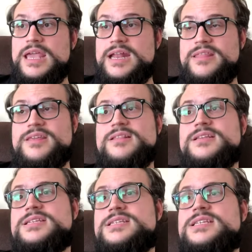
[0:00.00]
And I think
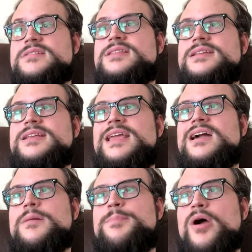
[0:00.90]
this is something
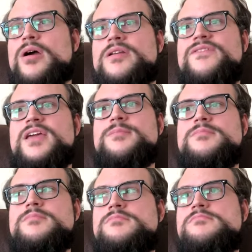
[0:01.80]
like part of
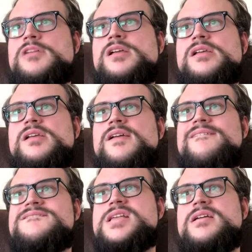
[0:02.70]
him
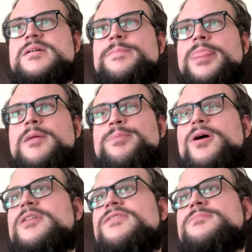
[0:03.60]

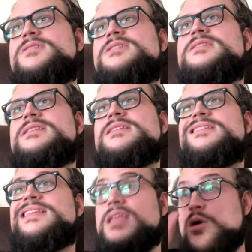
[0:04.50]
part of him
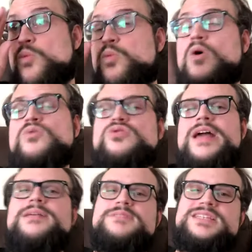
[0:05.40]
won't
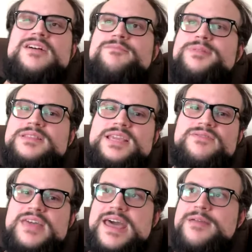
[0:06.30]
let himself
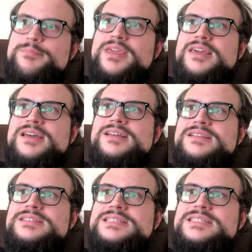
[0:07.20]
believe that
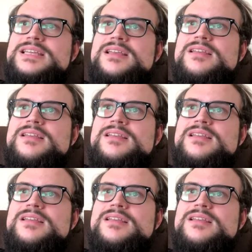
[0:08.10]
because